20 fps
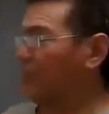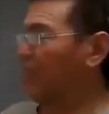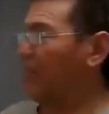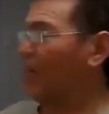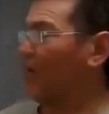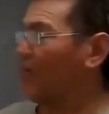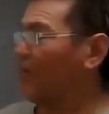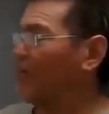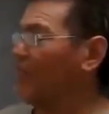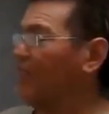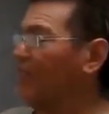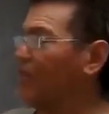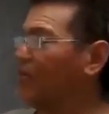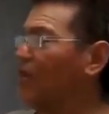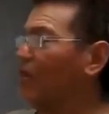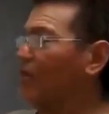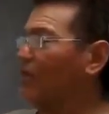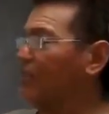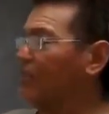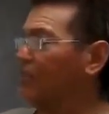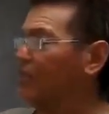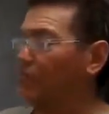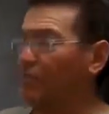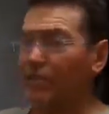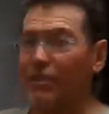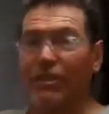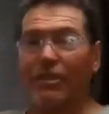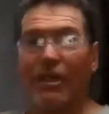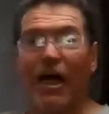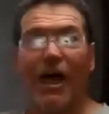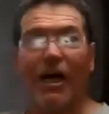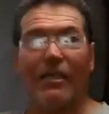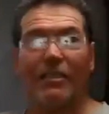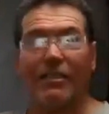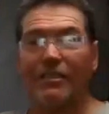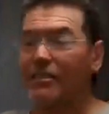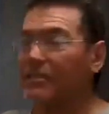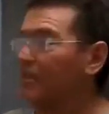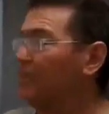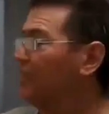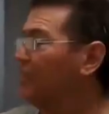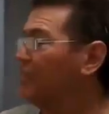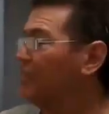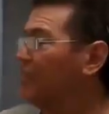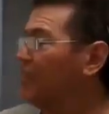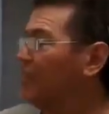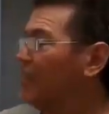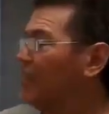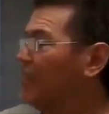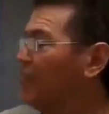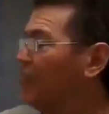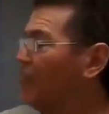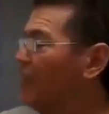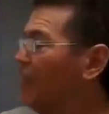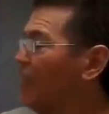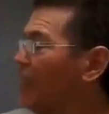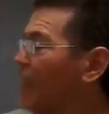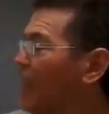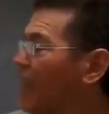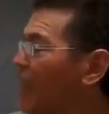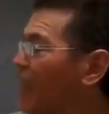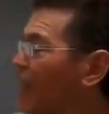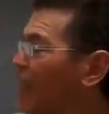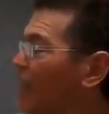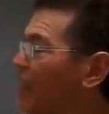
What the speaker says: of these guys, which is us. And we are